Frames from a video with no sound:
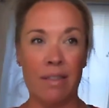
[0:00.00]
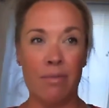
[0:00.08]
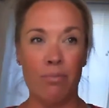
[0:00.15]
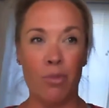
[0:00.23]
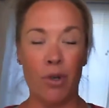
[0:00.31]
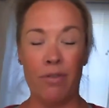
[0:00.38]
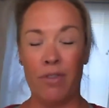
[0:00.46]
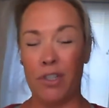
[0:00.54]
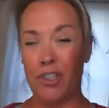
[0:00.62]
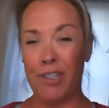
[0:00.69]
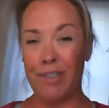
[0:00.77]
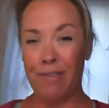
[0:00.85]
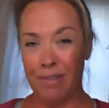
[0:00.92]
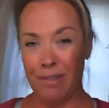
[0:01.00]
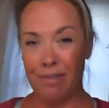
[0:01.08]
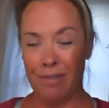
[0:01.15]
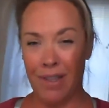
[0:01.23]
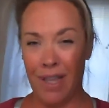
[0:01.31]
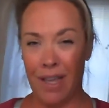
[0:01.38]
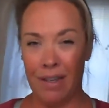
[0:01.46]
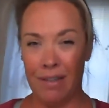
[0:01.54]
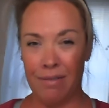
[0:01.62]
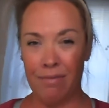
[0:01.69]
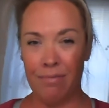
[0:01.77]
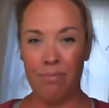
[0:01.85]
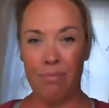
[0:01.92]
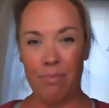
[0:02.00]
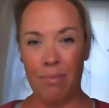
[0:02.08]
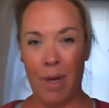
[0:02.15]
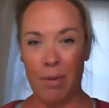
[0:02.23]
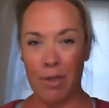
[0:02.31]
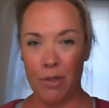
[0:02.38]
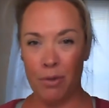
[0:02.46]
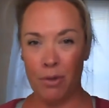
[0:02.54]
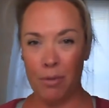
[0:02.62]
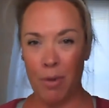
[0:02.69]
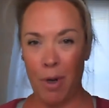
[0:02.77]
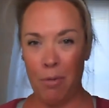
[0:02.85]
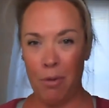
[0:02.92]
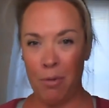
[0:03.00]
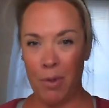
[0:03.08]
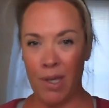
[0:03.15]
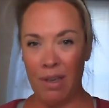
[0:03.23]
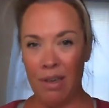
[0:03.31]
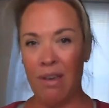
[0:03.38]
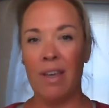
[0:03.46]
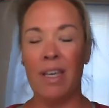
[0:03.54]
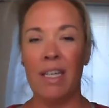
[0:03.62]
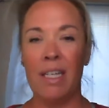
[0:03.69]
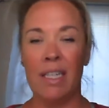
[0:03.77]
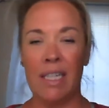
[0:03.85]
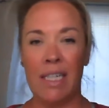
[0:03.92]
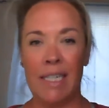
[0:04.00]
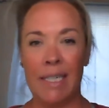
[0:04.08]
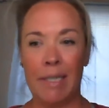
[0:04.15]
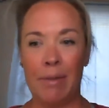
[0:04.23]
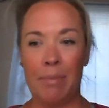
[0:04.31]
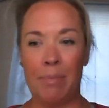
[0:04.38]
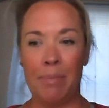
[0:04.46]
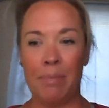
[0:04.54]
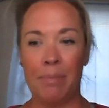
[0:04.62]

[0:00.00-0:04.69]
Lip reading: more efficient than public school probably. I